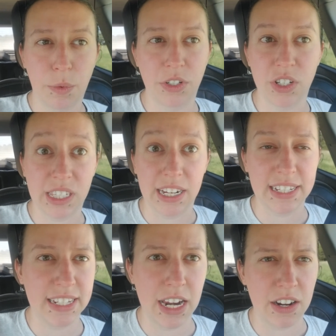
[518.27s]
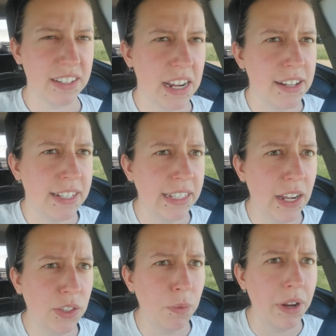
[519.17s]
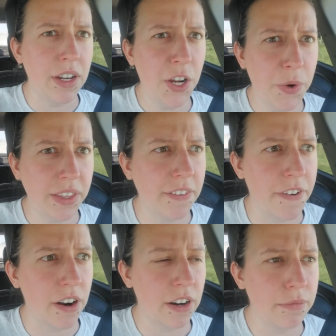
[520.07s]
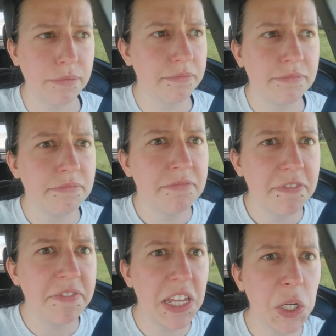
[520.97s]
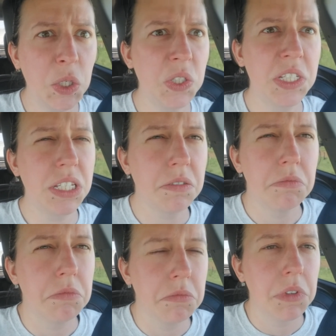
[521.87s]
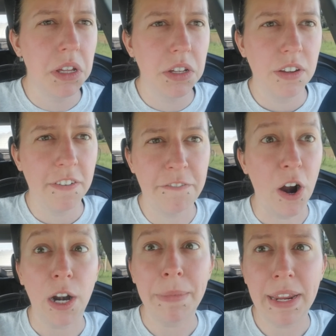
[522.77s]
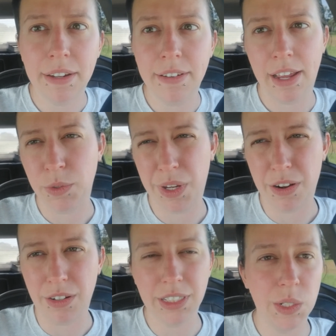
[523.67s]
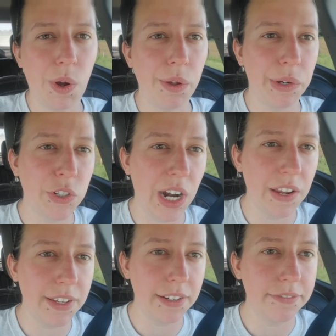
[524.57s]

just like stare intensely out the window at the farm fields, farming as we called it while we were driving.